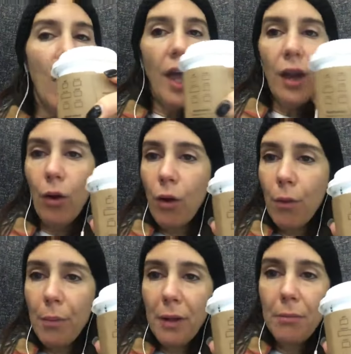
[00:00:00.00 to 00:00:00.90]

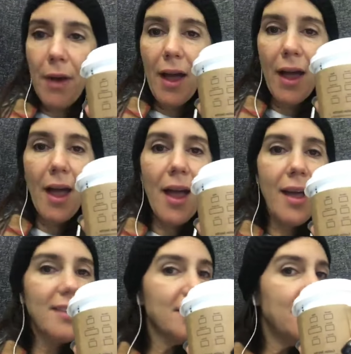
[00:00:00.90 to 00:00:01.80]
Open my
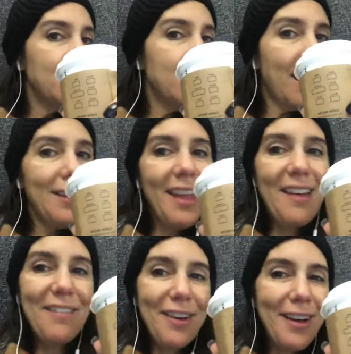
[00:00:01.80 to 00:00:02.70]
eyes, cause I
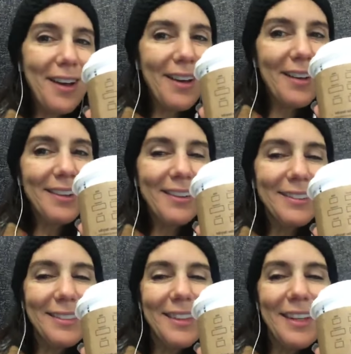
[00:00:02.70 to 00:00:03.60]
never
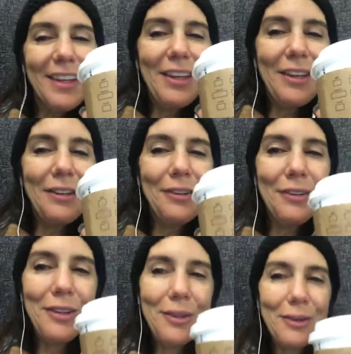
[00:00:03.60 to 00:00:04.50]

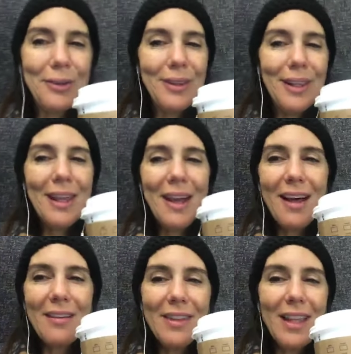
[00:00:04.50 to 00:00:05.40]
knew love
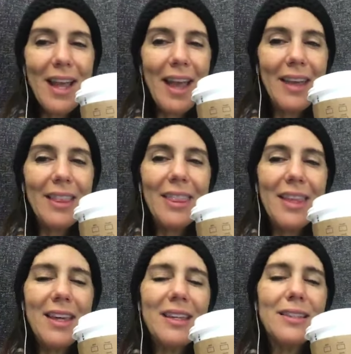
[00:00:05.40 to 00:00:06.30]
like
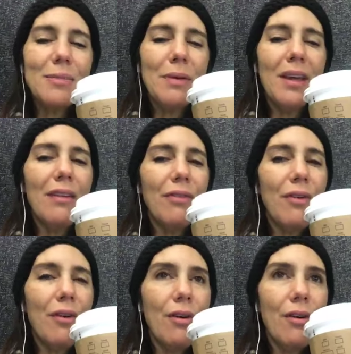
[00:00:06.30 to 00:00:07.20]
this before.